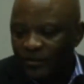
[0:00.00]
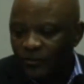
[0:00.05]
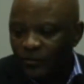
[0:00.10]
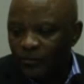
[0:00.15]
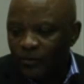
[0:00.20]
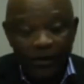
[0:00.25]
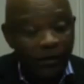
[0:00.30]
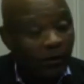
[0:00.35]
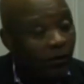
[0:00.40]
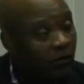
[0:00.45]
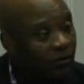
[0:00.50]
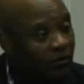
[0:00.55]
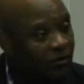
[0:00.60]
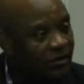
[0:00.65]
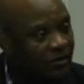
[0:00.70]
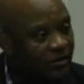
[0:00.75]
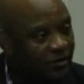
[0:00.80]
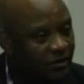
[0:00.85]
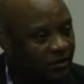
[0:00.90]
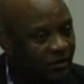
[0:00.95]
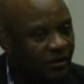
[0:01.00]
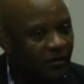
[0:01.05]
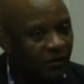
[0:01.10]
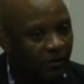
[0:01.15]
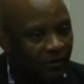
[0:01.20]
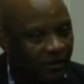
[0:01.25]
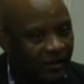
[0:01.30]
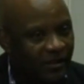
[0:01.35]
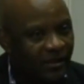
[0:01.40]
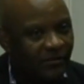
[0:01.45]
were all
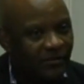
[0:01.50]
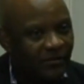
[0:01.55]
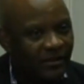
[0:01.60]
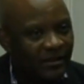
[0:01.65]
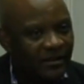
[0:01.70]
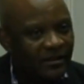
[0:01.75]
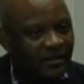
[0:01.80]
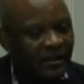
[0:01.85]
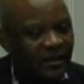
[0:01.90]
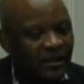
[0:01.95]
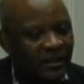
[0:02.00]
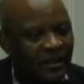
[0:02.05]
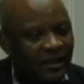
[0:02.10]
collectively